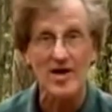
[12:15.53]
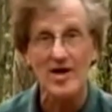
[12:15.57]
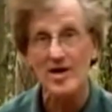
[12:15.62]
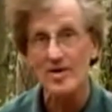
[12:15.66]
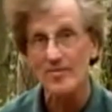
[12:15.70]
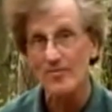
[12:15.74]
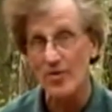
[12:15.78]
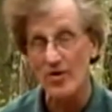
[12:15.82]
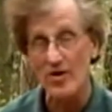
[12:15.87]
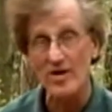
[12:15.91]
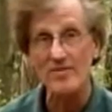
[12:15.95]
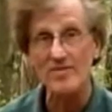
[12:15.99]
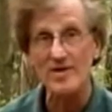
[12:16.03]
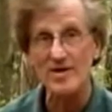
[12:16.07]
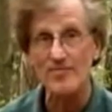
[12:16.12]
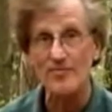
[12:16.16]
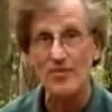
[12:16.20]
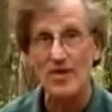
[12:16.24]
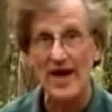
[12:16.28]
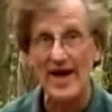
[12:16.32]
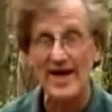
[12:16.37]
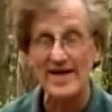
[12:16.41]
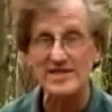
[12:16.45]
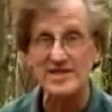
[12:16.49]
put them in a
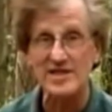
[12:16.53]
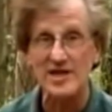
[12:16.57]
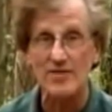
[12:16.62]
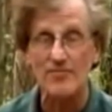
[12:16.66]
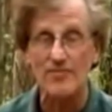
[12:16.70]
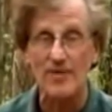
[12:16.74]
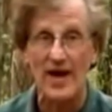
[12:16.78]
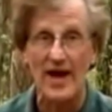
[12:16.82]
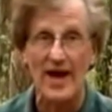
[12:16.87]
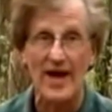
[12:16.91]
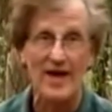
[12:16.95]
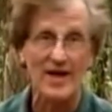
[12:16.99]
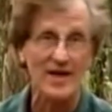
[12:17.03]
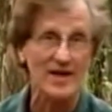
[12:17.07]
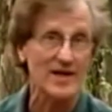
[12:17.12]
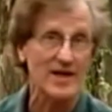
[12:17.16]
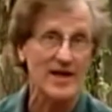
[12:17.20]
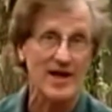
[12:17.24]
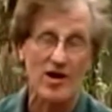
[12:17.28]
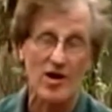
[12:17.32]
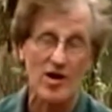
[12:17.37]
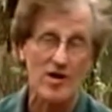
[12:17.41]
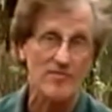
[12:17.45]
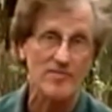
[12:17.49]
plastic bag, and
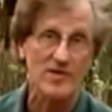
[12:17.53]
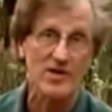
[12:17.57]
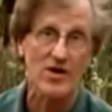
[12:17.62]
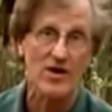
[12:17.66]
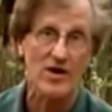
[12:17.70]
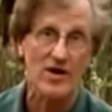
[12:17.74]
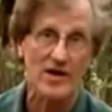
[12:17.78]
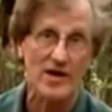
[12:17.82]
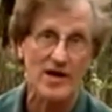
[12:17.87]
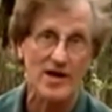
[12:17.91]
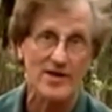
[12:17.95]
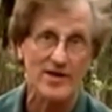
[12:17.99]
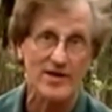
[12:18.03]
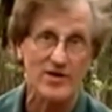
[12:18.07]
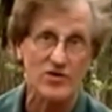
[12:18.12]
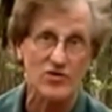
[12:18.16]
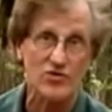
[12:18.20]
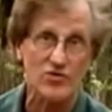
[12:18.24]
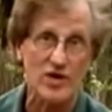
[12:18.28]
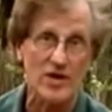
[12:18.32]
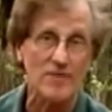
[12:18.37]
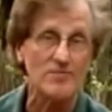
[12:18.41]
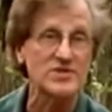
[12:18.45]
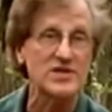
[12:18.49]
carry them along on their
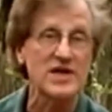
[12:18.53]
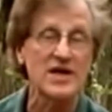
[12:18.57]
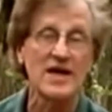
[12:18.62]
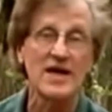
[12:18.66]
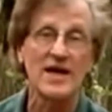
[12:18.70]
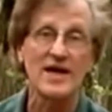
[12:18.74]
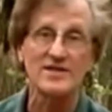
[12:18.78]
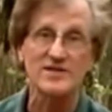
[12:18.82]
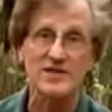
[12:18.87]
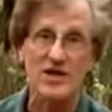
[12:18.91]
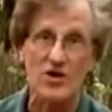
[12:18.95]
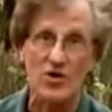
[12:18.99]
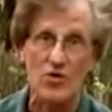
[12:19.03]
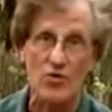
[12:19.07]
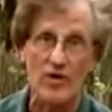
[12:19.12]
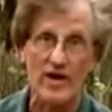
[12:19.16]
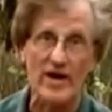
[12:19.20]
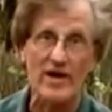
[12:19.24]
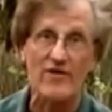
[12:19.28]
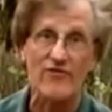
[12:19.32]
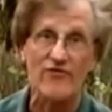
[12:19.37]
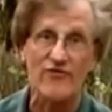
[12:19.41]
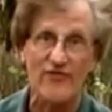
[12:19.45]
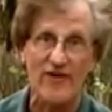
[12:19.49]
trips as a quick,
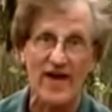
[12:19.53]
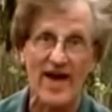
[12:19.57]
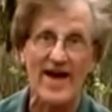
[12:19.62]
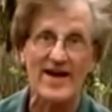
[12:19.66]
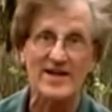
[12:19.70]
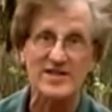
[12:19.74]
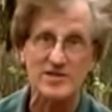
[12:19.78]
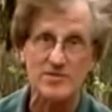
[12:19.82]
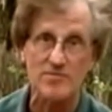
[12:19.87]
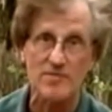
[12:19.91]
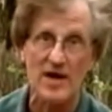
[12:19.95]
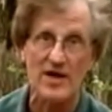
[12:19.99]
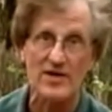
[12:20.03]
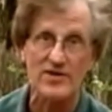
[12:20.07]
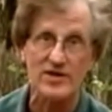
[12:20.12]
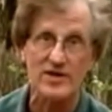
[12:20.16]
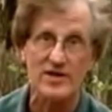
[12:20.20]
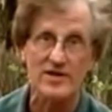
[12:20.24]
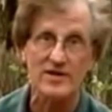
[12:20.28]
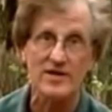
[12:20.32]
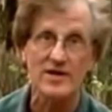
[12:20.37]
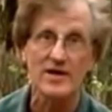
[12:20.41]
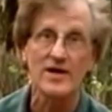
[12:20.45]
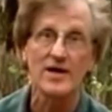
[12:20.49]
fast method
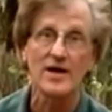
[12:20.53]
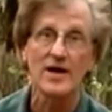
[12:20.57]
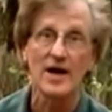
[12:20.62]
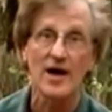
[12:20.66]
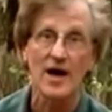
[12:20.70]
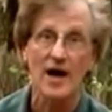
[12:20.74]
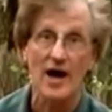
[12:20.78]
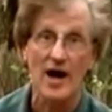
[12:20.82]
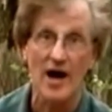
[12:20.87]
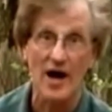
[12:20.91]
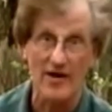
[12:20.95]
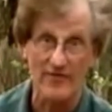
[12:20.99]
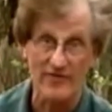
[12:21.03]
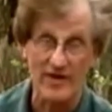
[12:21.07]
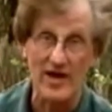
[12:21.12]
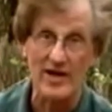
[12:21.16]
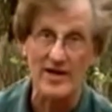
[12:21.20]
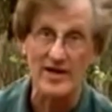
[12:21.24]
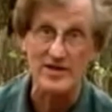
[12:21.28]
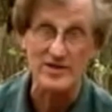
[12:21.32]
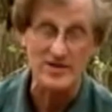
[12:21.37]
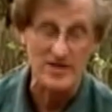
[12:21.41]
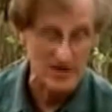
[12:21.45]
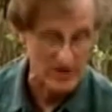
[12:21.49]
of
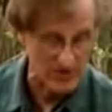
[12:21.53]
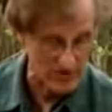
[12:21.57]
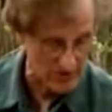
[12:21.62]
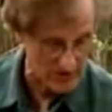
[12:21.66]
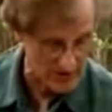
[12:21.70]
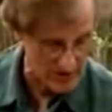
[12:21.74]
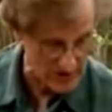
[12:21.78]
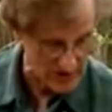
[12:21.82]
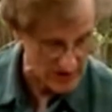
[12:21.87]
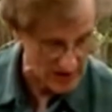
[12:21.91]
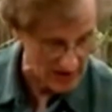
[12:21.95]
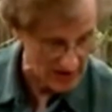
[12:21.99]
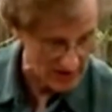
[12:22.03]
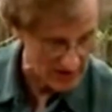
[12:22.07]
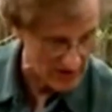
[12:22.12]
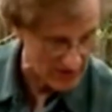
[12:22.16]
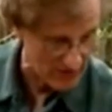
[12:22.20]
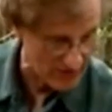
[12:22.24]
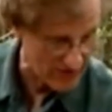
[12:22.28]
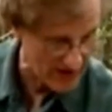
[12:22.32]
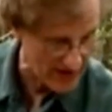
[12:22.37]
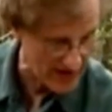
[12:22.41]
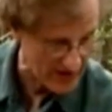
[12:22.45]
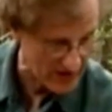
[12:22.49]
getting tinder to start their
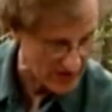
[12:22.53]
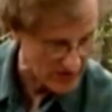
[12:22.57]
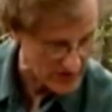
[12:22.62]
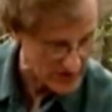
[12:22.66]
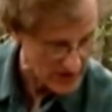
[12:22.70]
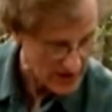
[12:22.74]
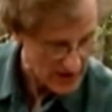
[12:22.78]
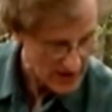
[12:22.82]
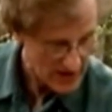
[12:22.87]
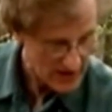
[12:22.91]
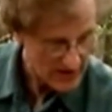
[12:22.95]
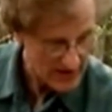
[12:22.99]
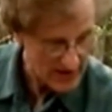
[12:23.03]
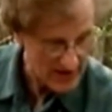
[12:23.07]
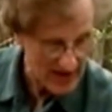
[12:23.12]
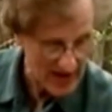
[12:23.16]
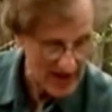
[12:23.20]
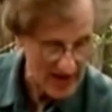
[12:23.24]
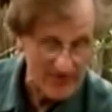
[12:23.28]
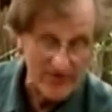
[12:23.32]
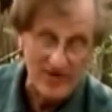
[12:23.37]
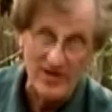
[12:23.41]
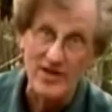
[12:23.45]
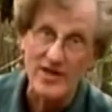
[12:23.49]
fires. Then I
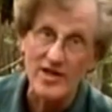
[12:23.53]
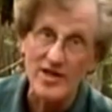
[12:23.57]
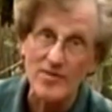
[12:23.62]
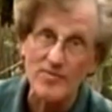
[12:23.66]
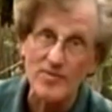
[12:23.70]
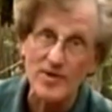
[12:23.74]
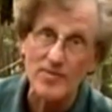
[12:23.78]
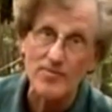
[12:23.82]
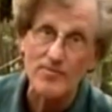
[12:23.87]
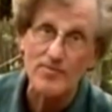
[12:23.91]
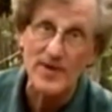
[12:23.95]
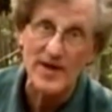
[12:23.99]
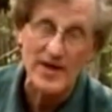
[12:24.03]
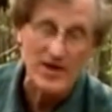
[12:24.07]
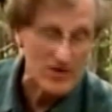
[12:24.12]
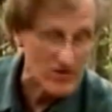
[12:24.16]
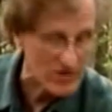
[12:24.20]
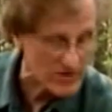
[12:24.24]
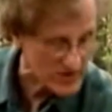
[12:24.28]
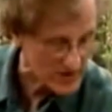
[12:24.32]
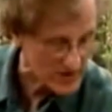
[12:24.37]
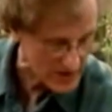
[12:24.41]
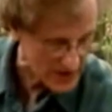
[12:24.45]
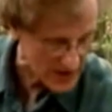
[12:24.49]
have a little bit bigger
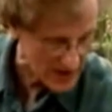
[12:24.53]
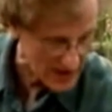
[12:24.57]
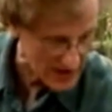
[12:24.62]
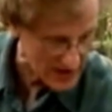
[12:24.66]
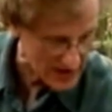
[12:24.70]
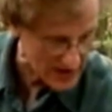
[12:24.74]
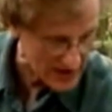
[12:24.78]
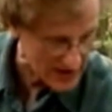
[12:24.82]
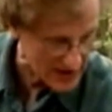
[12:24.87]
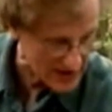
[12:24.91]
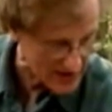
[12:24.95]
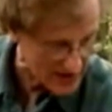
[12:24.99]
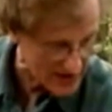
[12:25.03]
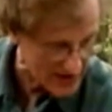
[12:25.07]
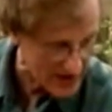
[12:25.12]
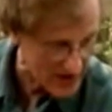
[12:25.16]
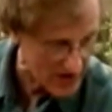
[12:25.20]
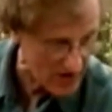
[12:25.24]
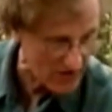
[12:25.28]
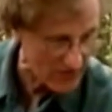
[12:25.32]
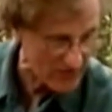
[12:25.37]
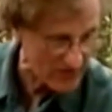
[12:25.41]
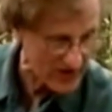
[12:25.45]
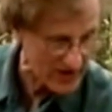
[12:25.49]
kindling
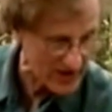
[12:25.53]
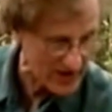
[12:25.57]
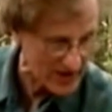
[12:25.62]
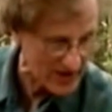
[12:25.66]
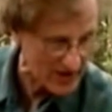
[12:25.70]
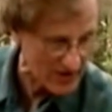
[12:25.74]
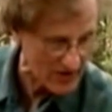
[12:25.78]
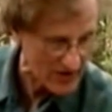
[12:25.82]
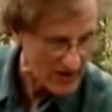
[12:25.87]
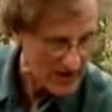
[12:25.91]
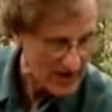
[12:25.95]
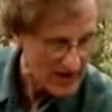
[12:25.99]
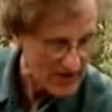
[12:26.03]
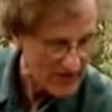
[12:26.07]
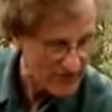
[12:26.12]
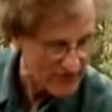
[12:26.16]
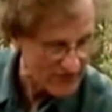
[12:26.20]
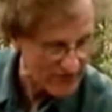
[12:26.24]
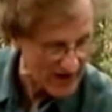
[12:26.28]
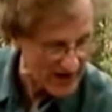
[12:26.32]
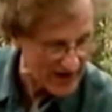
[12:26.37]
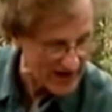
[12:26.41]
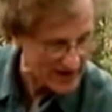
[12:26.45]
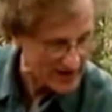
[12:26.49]
over here,
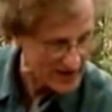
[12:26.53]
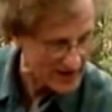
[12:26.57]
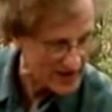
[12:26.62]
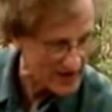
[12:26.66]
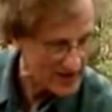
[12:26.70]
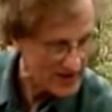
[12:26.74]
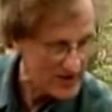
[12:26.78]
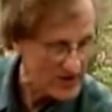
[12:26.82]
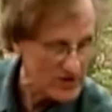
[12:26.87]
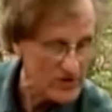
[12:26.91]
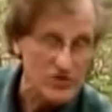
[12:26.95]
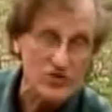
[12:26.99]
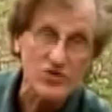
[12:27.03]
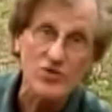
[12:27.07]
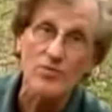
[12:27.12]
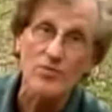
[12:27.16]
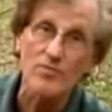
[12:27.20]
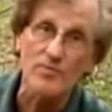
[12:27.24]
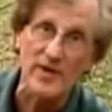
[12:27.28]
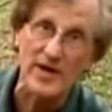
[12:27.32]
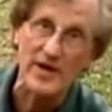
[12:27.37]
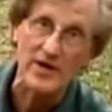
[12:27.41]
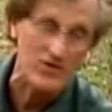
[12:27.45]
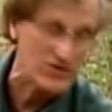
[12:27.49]
finally to
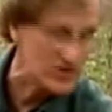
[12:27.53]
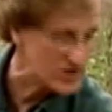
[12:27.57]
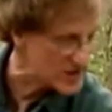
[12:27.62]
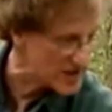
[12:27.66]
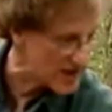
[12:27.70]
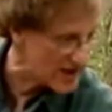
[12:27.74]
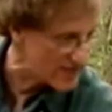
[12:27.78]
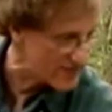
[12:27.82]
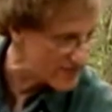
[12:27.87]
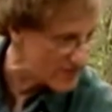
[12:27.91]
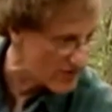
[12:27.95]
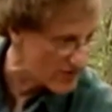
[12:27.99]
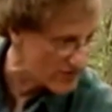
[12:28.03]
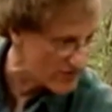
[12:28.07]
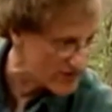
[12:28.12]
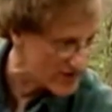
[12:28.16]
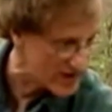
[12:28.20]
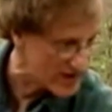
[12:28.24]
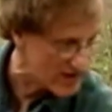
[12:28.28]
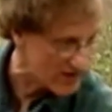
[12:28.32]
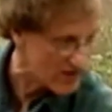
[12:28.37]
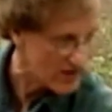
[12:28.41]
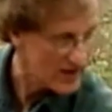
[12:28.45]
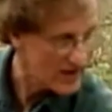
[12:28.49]
bigger stuff over
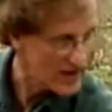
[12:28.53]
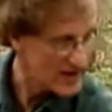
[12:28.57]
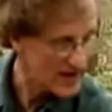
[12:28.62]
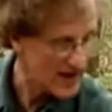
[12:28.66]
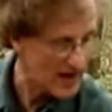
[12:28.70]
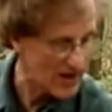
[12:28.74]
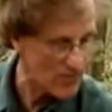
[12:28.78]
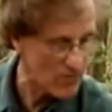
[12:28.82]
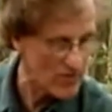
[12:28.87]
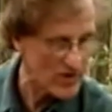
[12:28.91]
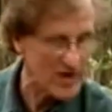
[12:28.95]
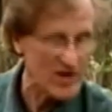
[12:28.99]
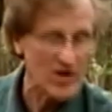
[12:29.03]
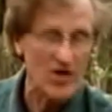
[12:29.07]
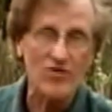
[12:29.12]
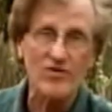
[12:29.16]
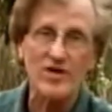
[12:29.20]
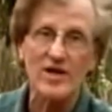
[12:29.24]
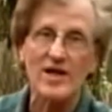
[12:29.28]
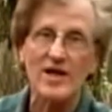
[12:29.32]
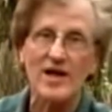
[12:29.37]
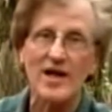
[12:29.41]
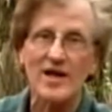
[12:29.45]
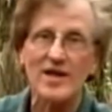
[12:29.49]
here. Now I really don't need
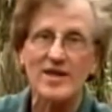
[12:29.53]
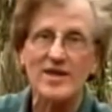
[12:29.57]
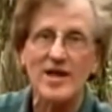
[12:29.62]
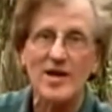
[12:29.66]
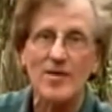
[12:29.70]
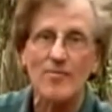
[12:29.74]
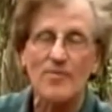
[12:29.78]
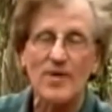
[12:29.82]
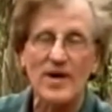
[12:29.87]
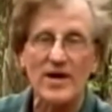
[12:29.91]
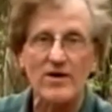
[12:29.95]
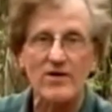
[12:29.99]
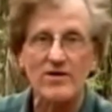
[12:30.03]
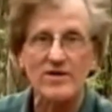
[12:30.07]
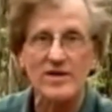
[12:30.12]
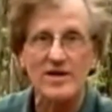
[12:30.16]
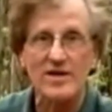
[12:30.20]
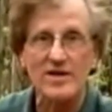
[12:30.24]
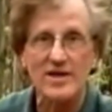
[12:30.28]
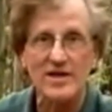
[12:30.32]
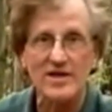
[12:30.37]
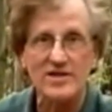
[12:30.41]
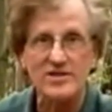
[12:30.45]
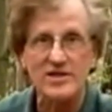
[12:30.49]
anything bigger than
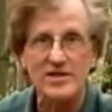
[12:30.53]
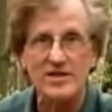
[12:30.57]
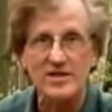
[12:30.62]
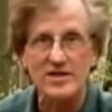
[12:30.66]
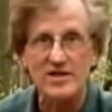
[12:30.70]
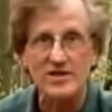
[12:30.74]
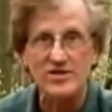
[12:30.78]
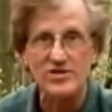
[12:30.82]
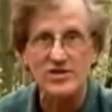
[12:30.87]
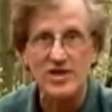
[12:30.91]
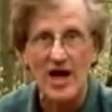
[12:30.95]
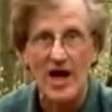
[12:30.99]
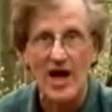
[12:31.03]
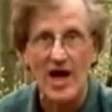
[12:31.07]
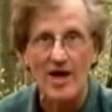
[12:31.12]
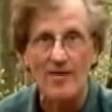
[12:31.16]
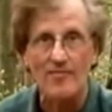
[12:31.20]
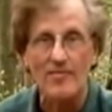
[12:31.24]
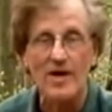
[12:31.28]
this at this time.